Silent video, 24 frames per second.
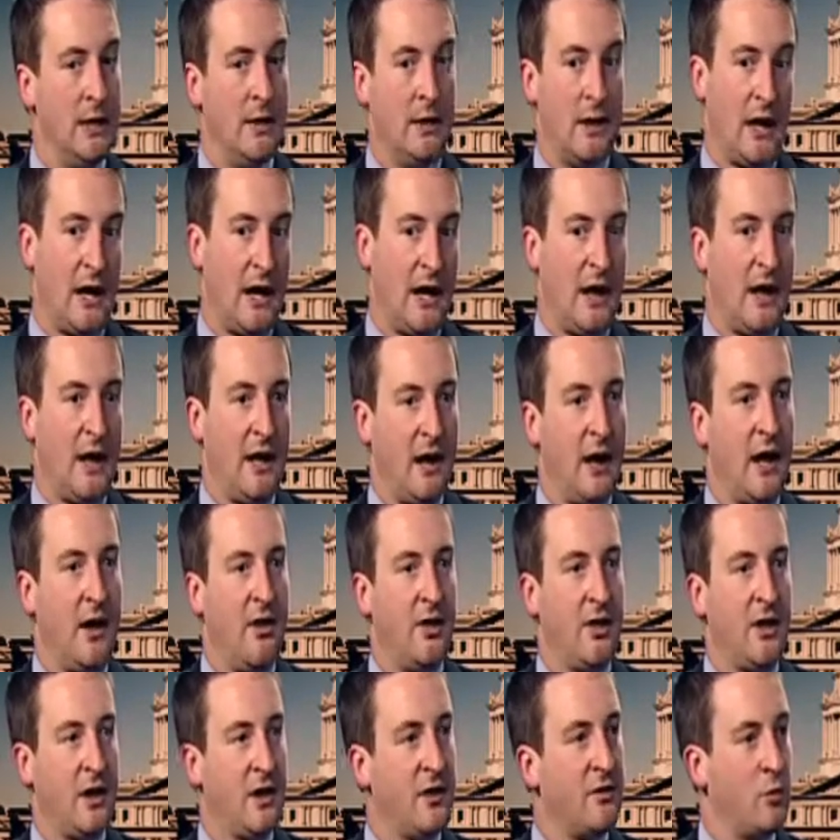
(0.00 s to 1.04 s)
I
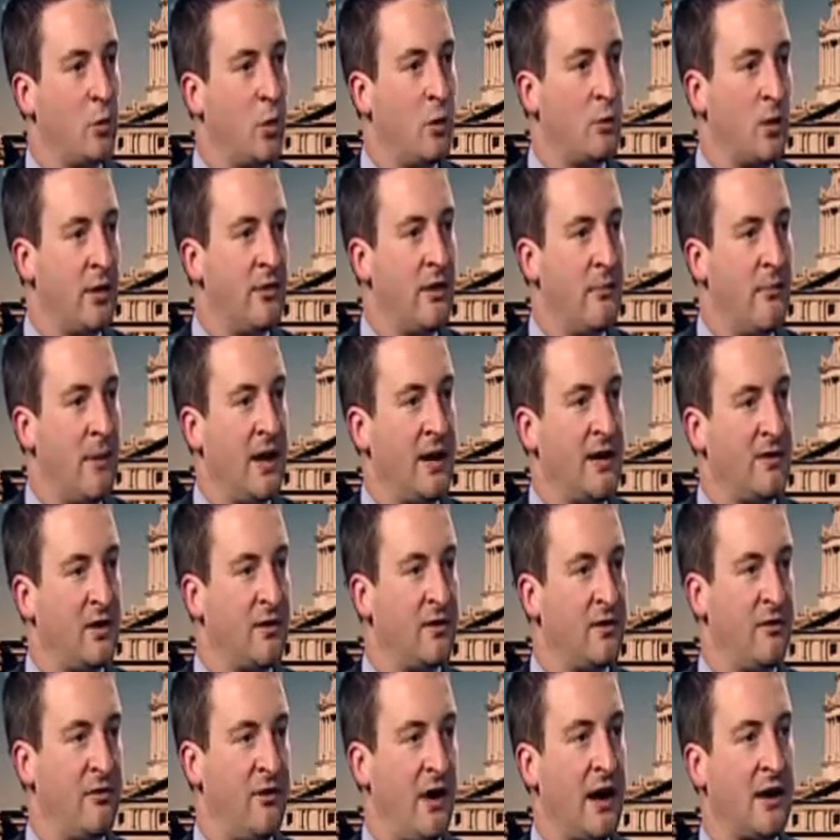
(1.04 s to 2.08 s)
think is what really makes this
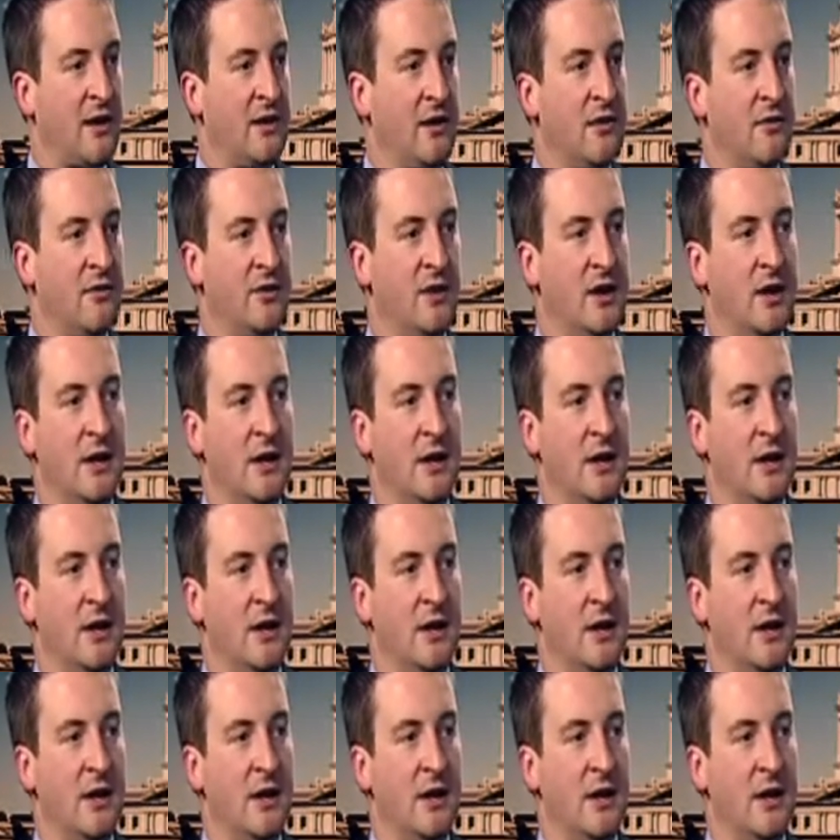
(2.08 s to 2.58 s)
effective.